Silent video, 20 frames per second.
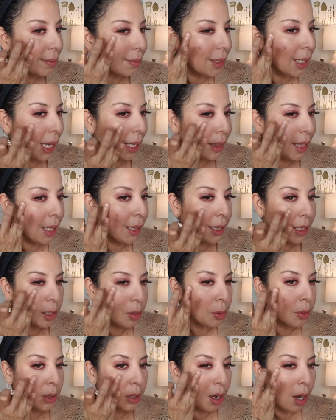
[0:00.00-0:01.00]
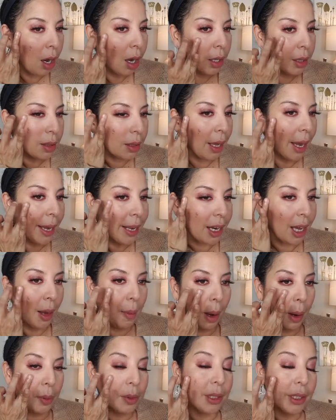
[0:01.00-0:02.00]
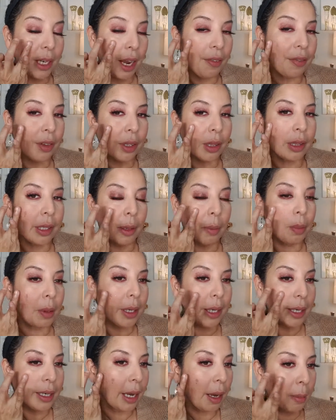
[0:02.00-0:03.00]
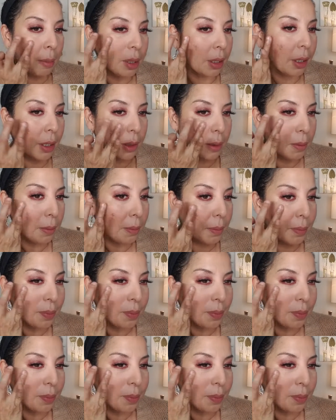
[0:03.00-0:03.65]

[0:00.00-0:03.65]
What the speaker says: I think this one's called Light Up. I would definitely put it down below.